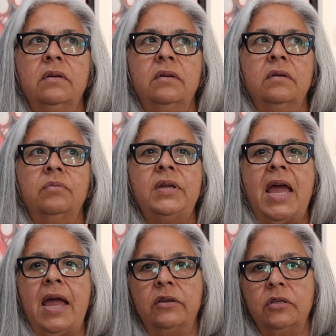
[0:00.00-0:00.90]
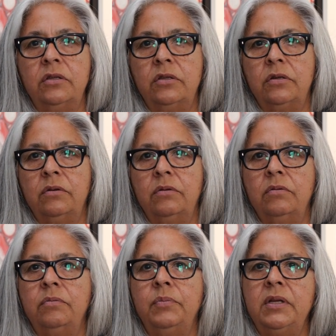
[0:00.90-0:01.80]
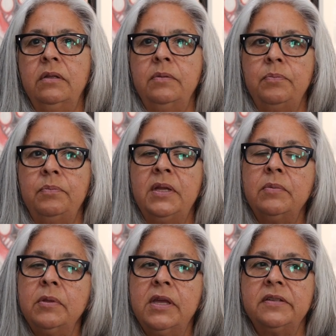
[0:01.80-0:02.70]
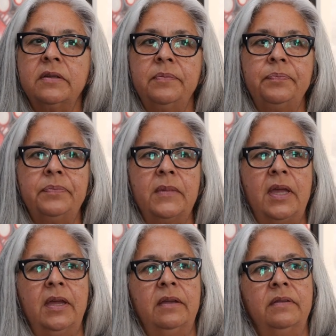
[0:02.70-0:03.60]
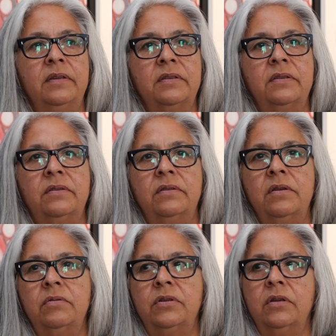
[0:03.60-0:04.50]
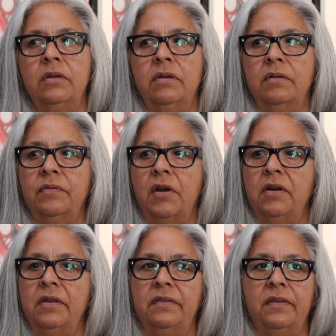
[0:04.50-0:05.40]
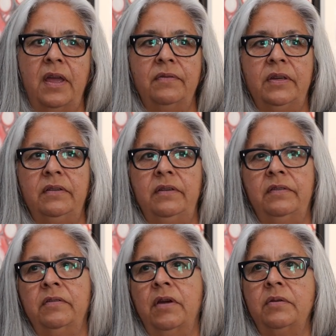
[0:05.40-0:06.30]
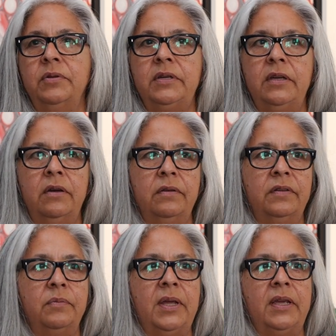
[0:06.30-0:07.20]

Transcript: uh, reaction to minimal, minimalism and this notion of artists having these incredible egos and